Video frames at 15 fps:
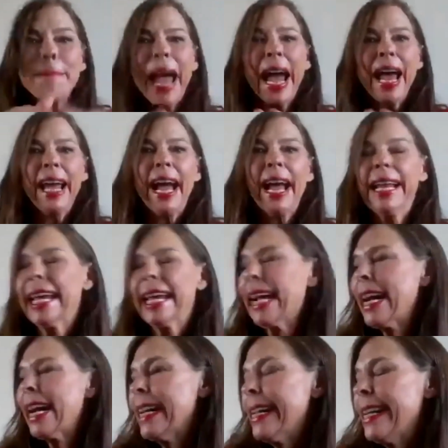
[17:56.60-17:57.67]
bad, Heidi.
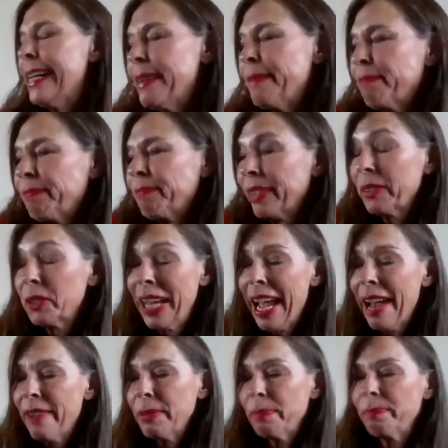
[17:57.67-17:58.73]
I'm going
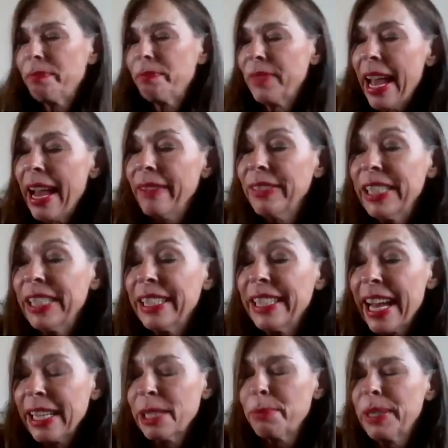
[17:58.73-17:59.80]
to have a hefty
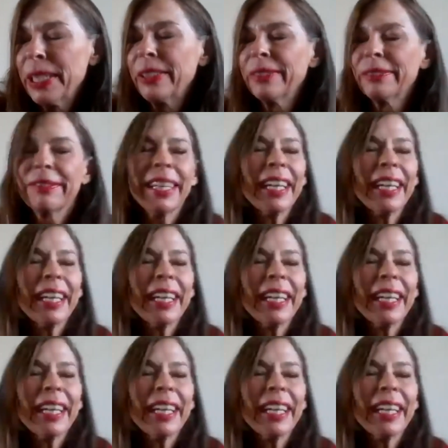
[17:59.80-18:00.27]
tax bill